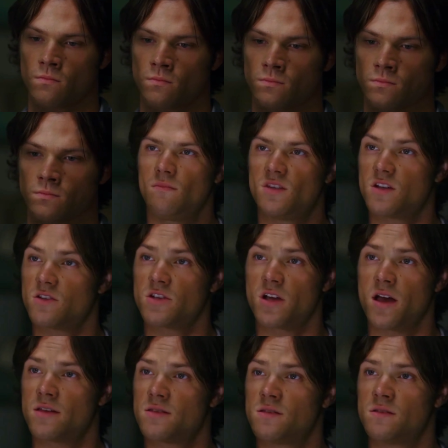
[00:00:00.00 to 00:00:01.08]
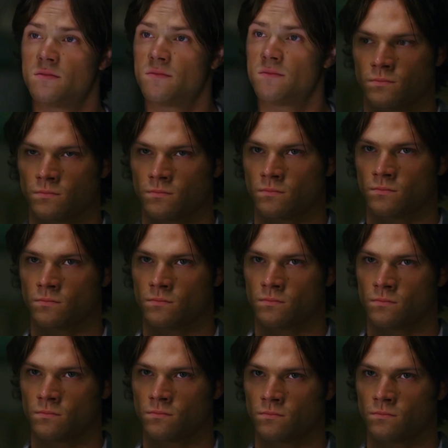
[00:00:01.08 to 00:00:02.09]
He was addicted to demon blood.